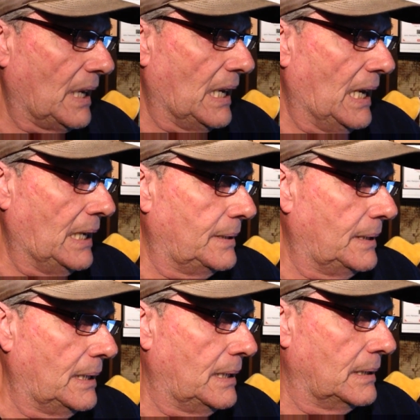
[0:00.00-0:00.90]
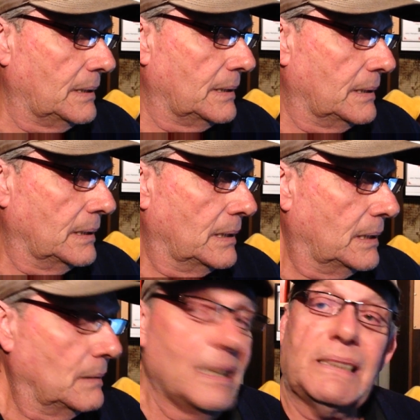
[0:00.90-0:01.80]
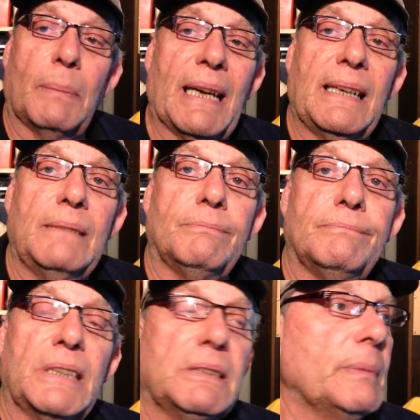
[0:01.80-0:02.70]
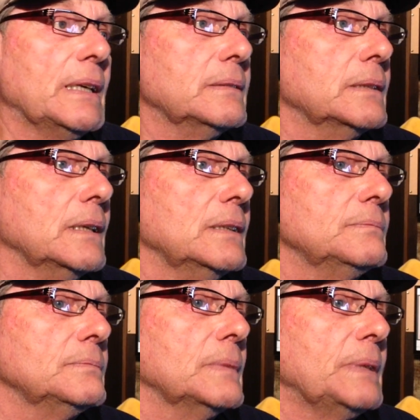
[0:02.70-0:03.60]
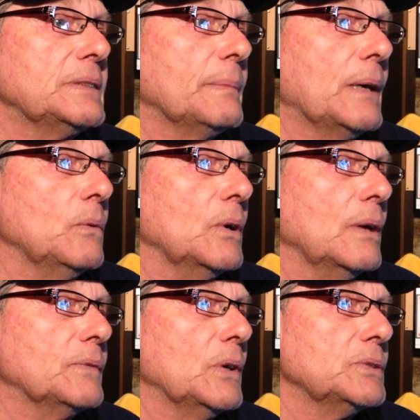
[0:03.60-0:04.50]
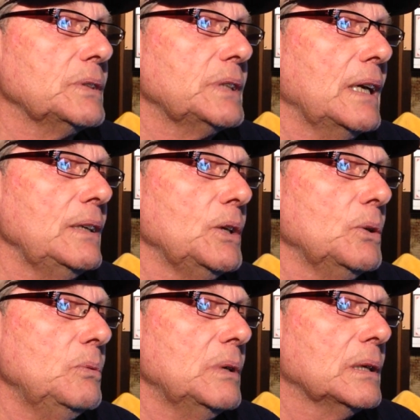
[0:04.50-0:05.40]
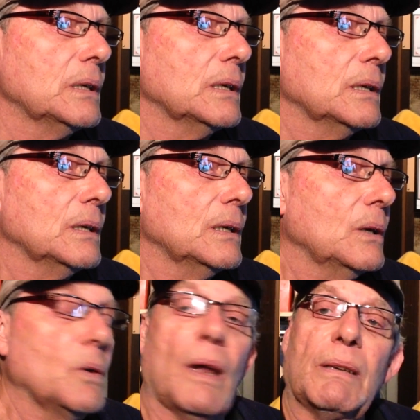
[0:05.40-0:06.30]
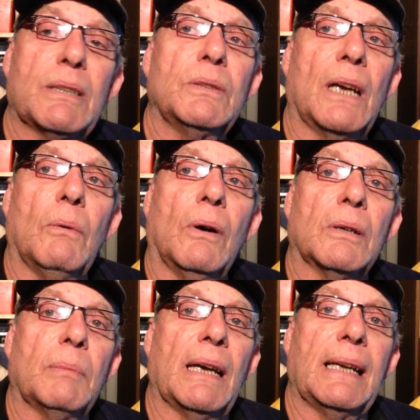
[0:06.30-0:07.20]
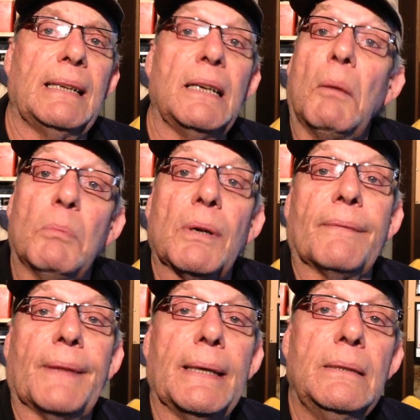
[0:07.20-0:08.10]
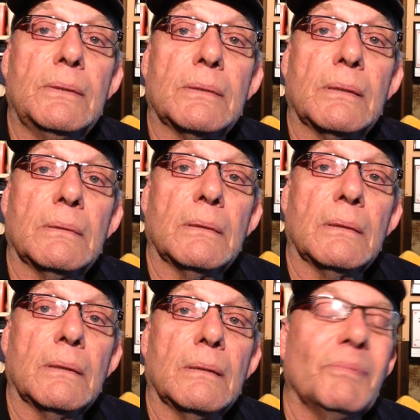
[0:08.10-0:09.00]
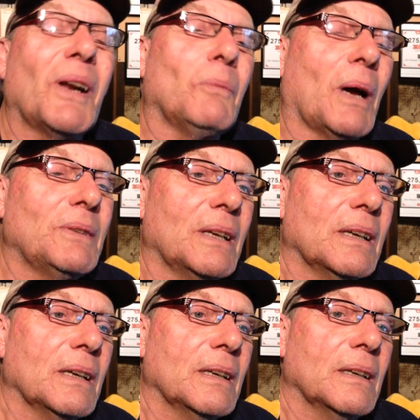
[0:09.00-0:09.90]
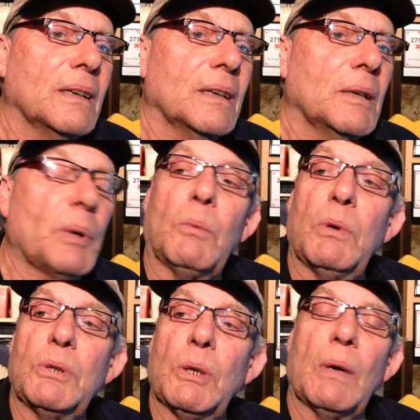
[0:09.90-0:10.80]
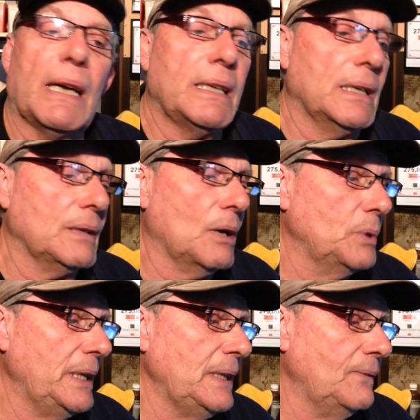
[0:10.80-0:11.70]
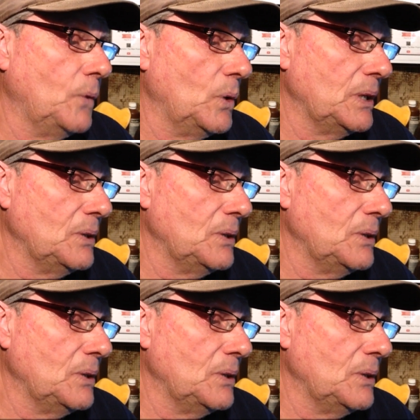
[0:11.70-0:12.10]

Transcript: And well, that's about it. That's about all I've got to tell you. Although I could go on about any number of things, but I won't. But I will do a reading for